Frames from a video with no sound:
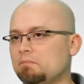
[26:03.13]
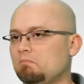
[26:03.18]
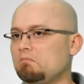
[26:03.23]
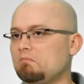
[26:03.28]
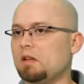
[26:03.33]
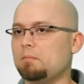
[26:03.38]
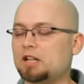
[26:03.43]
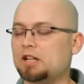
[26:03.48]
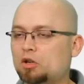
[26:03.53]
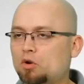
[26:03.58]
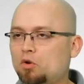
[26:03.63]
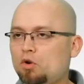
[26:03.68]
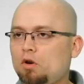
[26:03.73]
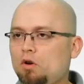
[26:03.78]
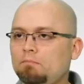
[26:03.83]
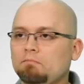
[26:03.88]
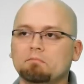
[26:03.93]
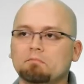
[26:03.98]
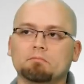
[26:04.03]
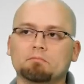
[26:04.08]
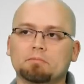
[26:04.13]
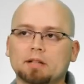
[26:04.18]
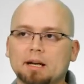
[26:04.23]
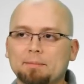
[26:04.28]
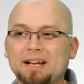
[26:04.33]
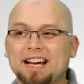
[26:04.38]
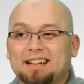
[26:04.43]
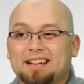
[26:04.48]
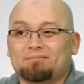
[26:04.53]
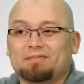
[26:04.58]
That'd be cool, but
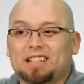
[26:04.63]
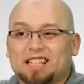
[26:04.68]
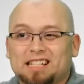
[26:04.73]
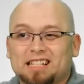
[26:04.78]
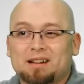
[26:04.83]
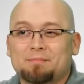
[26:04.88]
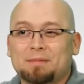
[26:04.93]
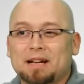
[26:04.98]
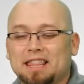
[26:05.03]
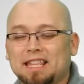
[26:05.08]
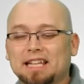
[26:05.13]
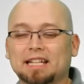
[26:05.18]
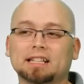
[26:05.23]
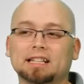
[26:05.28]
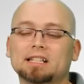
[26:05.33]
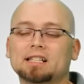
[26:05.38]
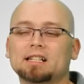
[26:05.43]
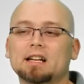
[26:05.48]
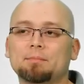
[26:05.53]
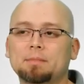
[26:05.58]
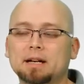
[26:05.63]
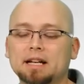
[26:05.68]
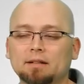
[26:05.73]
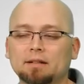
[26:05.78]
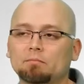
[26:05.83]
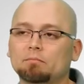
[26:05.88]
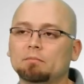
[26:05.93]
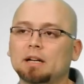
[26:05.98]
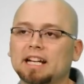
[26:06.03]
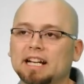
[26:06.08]
I'm not. That's not my thing. That's not
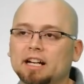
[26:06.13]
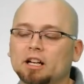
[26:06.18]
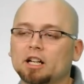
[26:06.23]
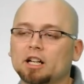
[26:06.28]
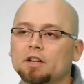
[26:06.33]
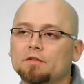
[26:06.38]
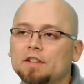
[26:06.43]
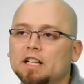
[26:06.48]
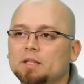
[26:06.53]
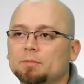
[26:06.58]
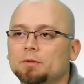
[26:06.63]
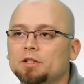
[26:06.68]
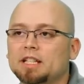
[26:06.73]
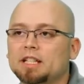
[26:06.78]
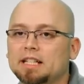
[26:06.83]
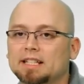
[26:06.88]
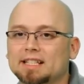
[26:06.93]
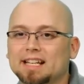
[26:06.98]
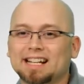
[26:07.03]
my area of expertise.